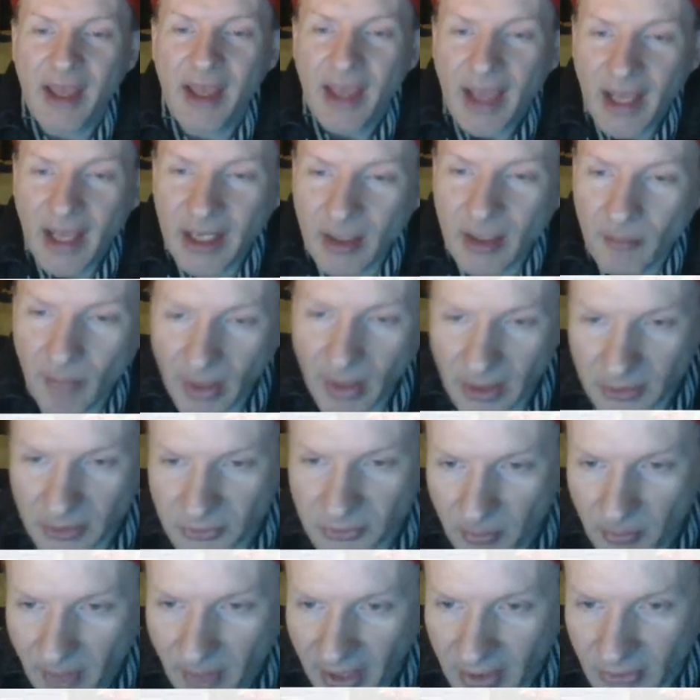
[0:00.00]
In a
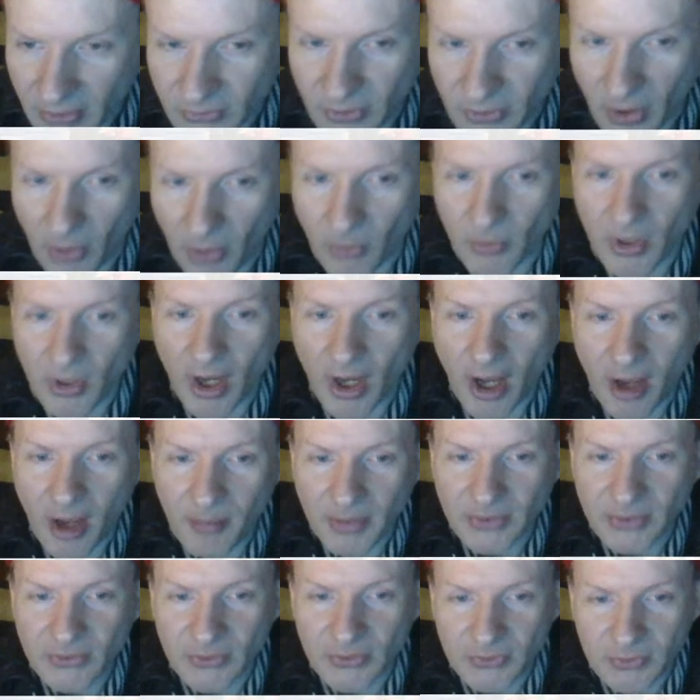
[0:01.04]
melodramatic tone,
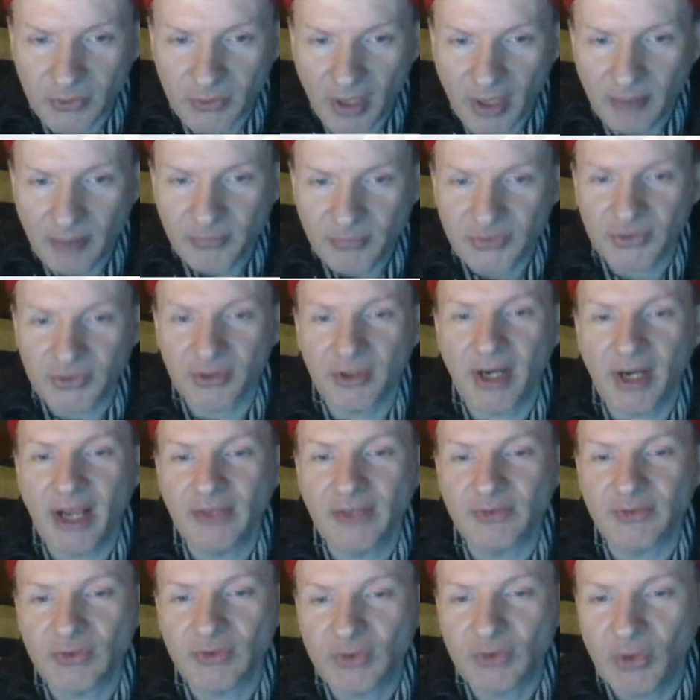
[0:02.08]
Amon describes her
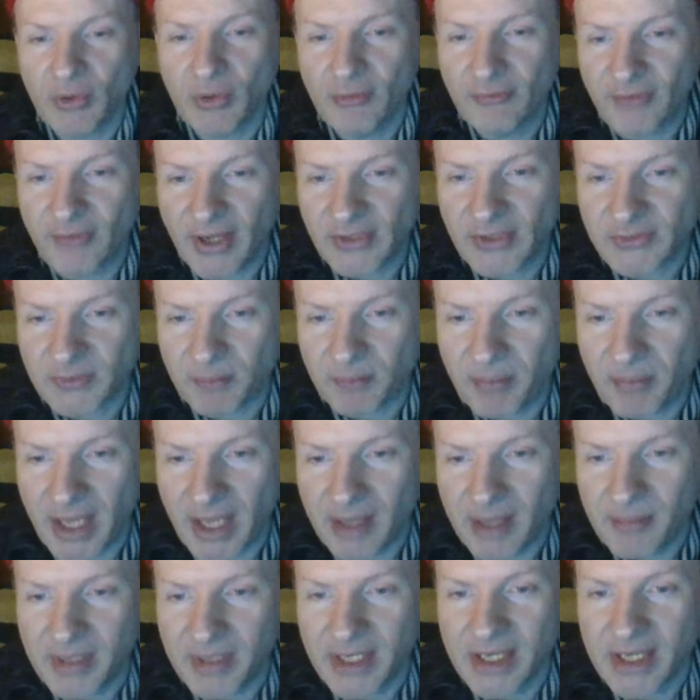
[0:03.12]
as a two-faced
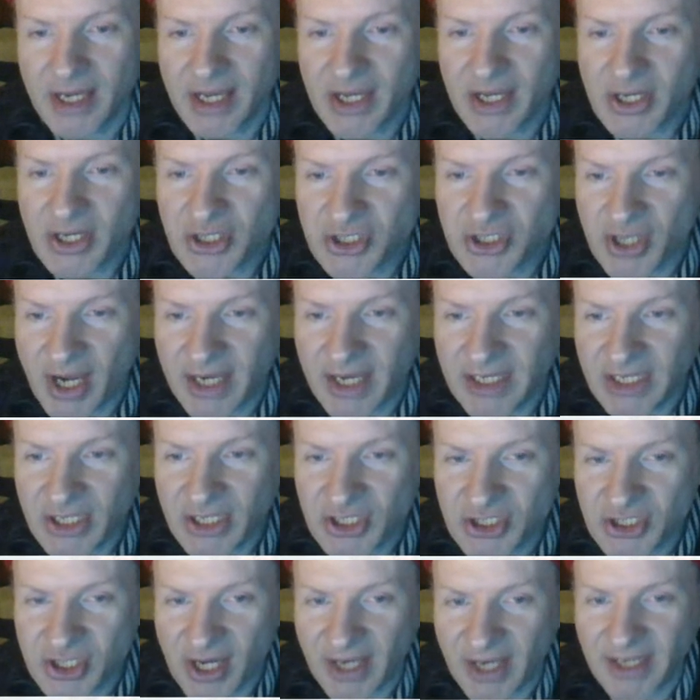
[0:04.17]
baby, shiny,
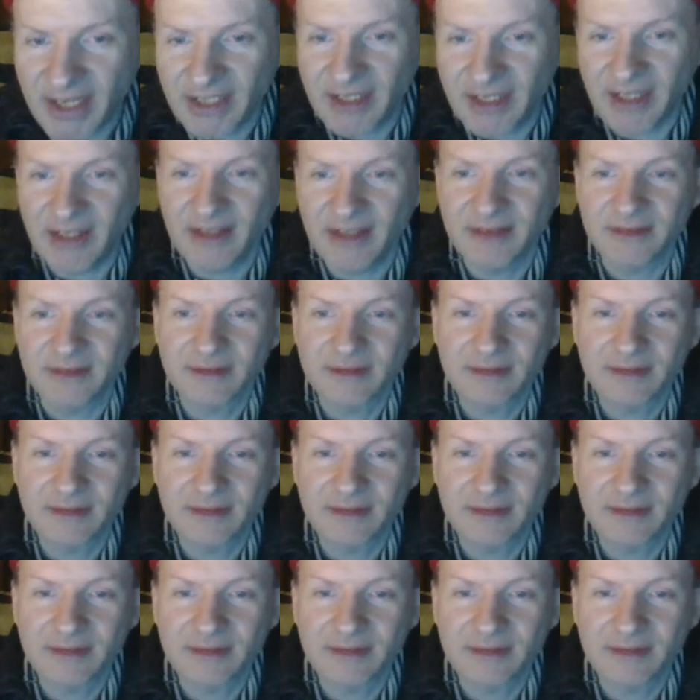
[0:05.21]
shiny.